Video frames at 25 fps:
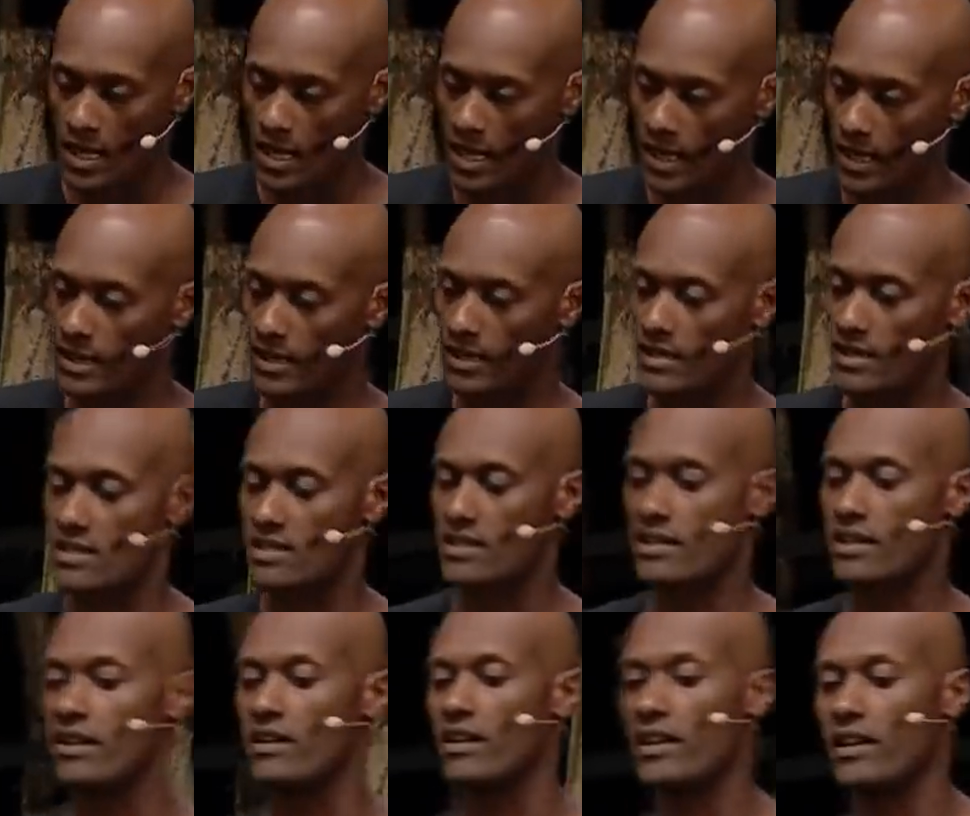And it
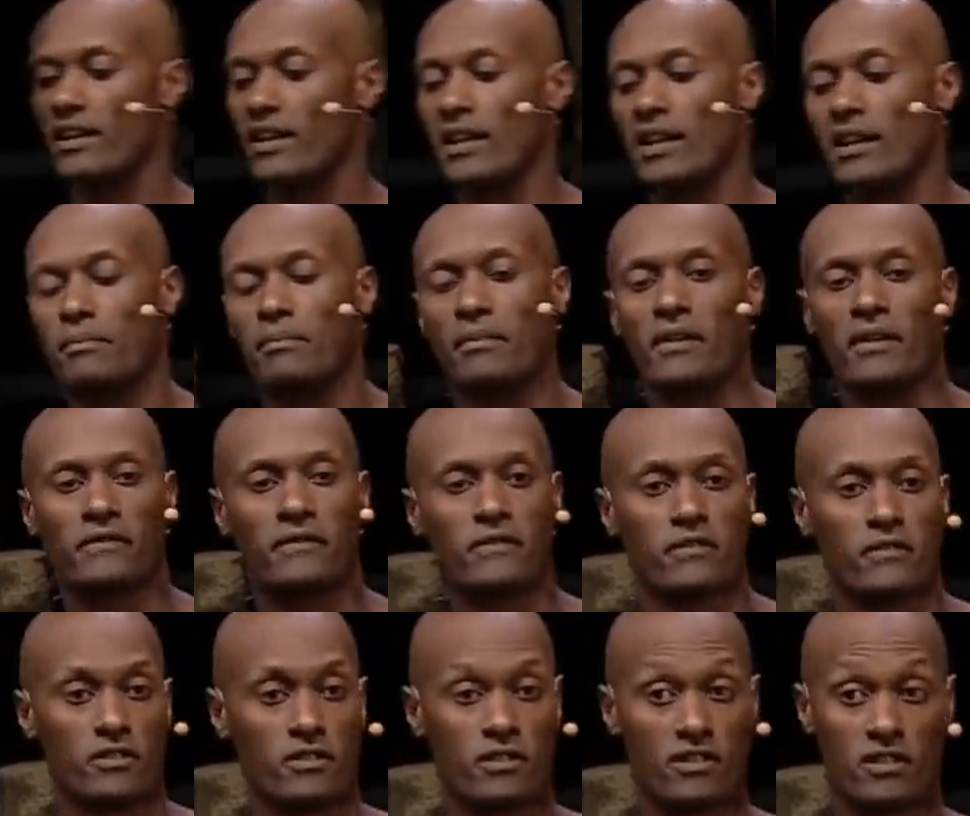is there I got my
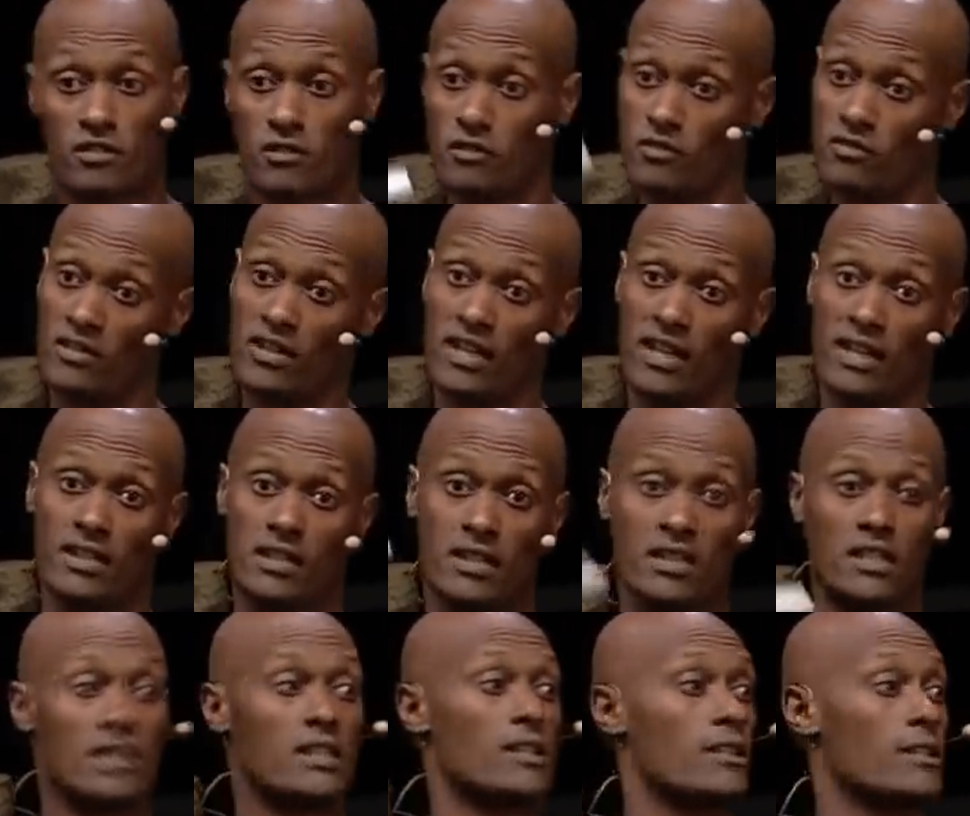first student I
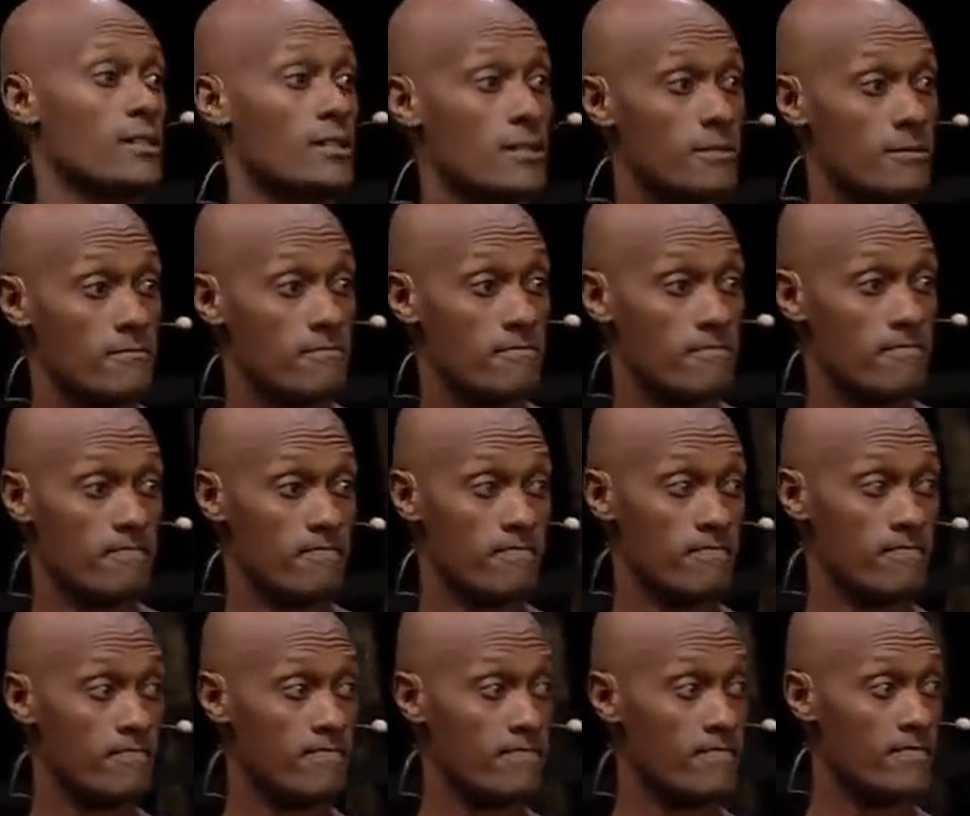D.
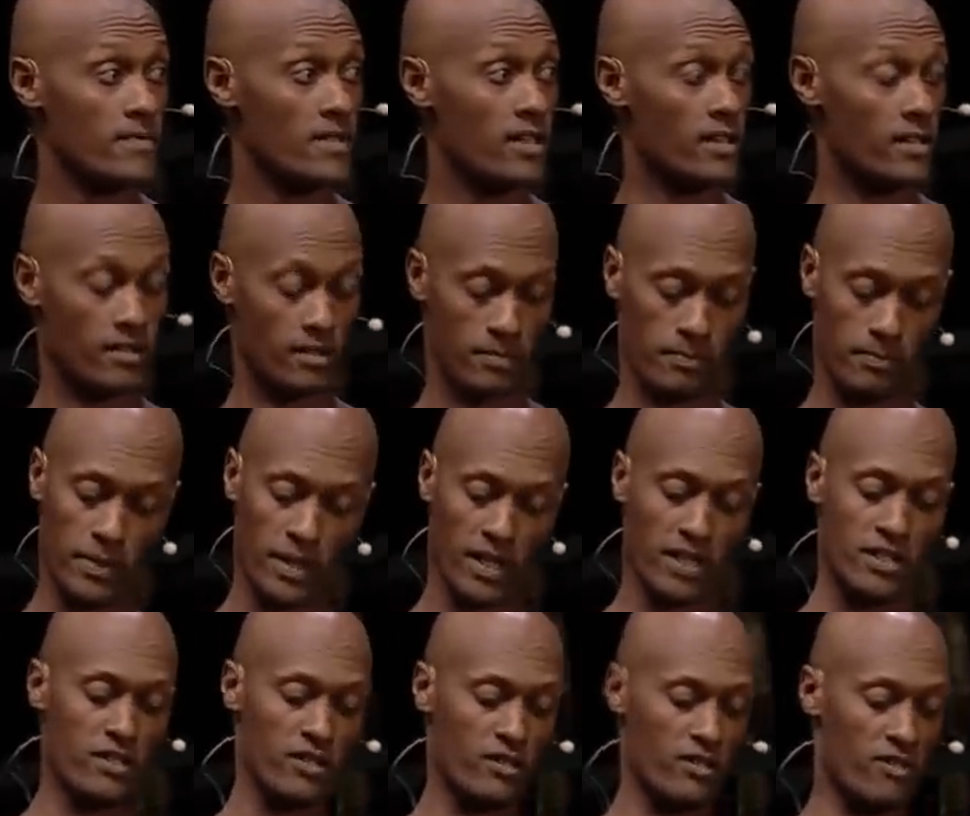It had a
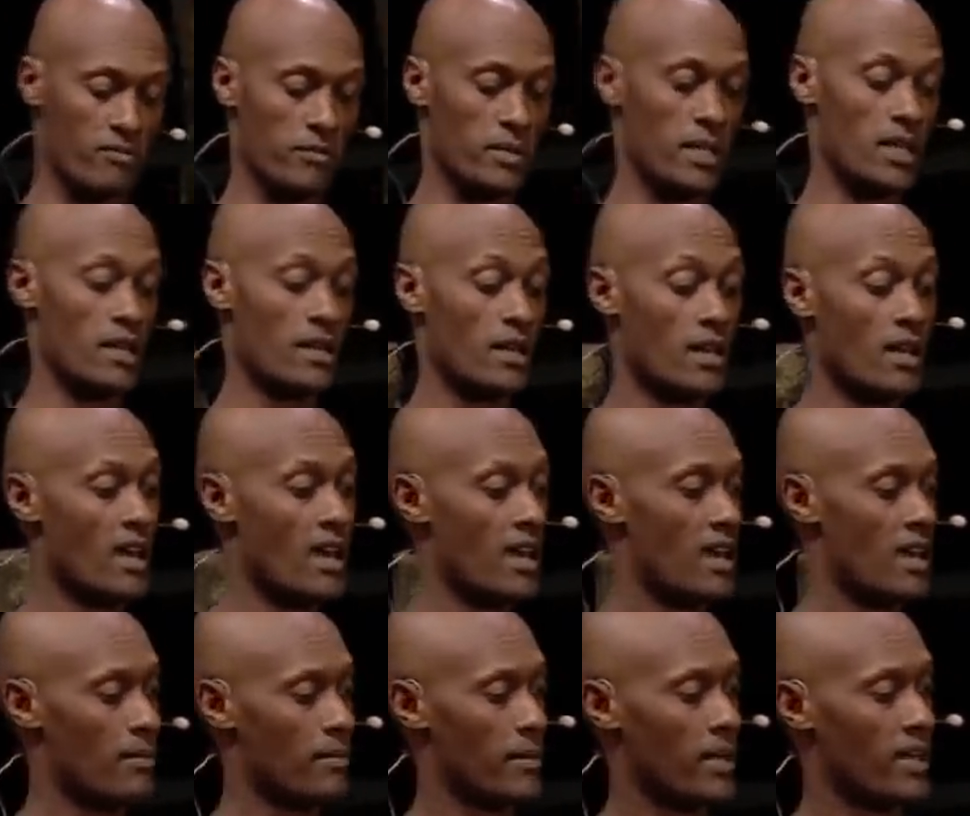picture of me
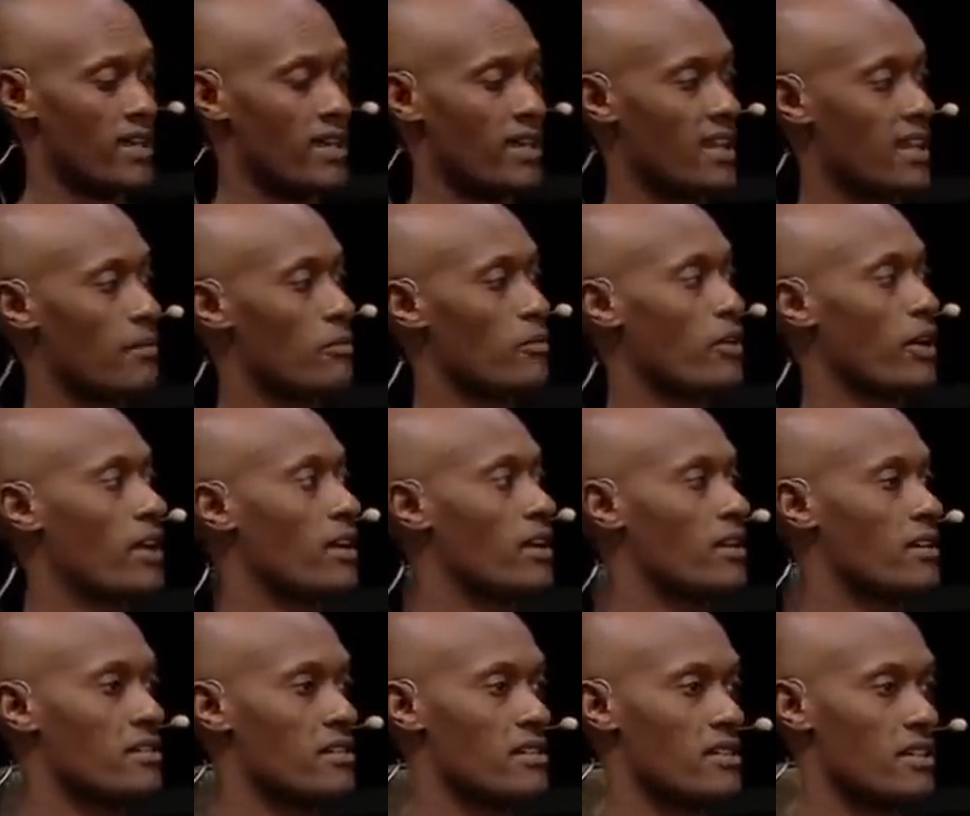and my name right
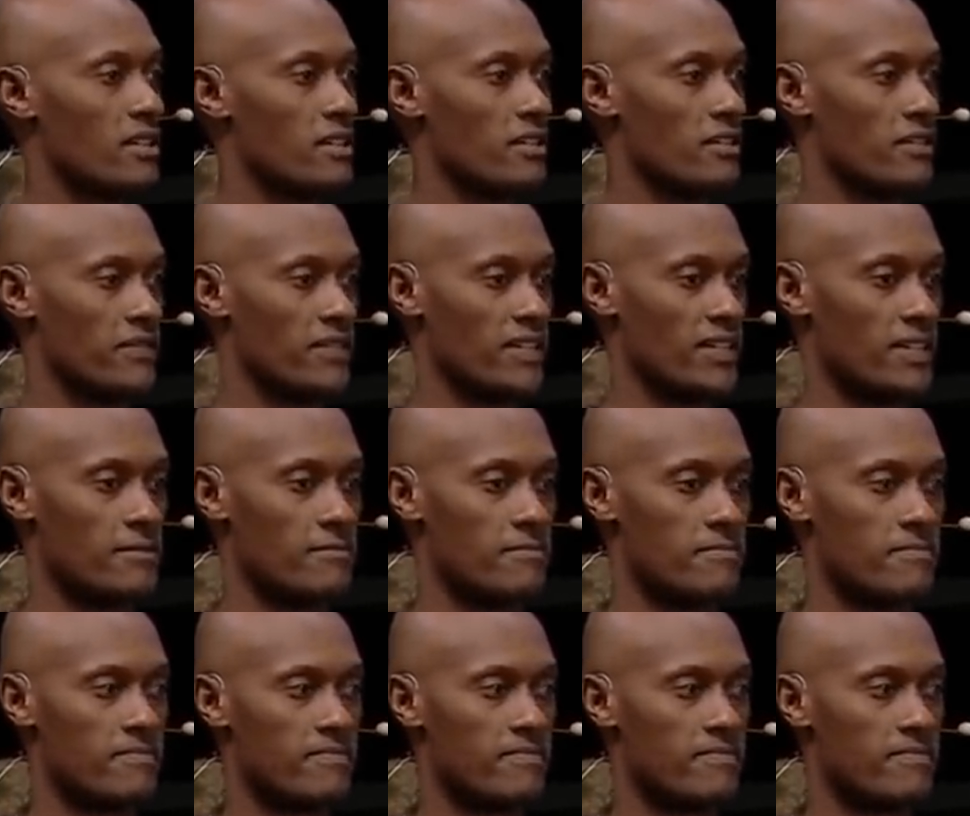underneath of it.